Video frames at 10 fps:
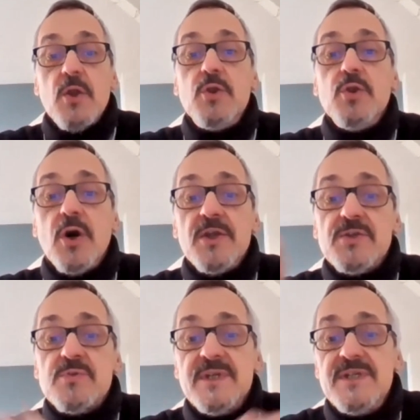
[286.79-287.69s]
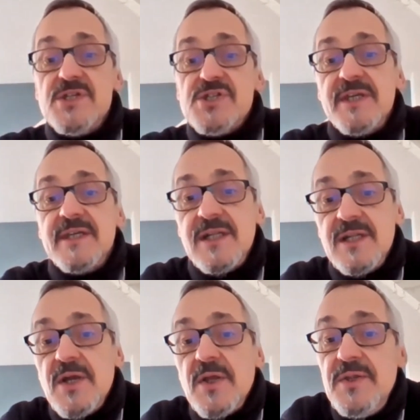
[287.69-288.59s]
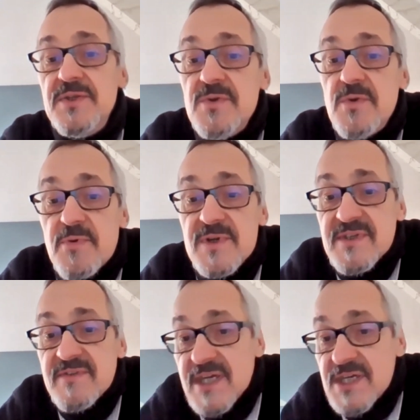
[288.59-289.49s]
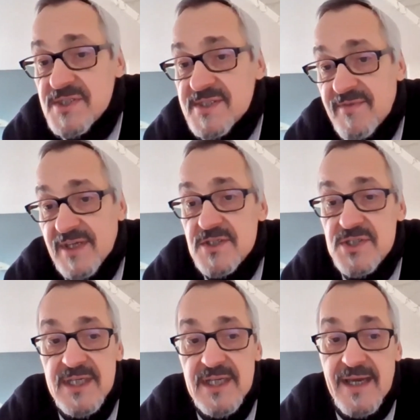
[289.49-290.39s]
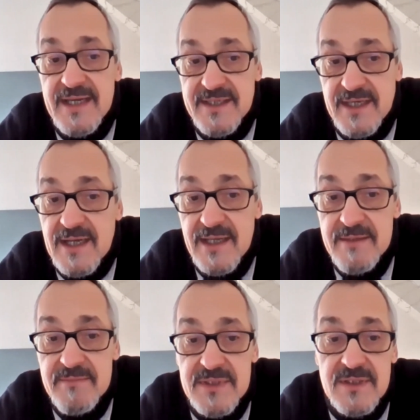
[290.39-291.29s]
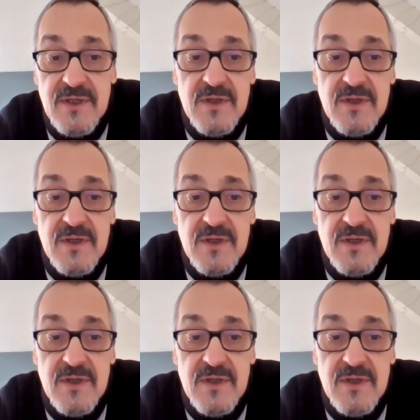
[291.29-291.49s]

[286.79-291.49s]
non-traditional new preservation strategy like they claimed?